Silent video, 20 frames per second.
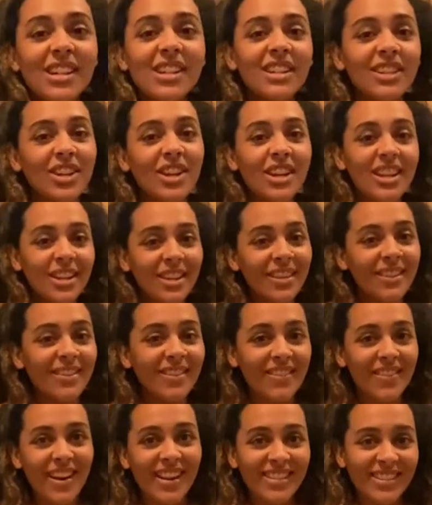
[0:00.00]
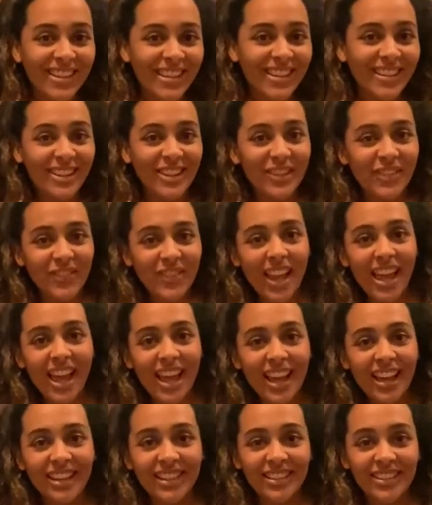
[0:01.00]
show you around our new
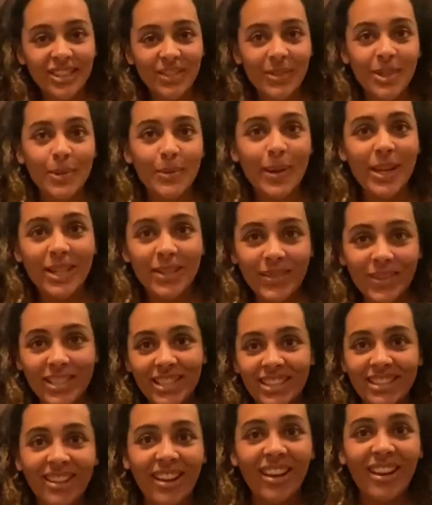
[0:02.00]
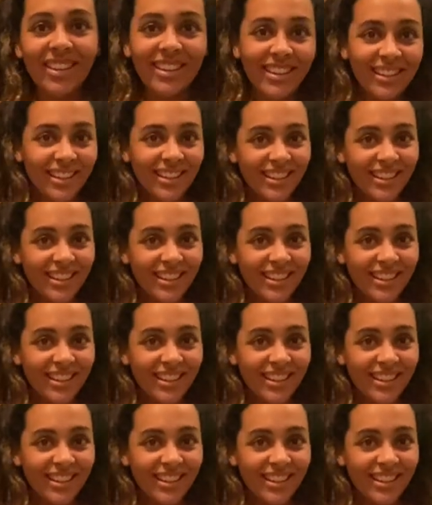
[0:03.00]
flat. Which way should we start?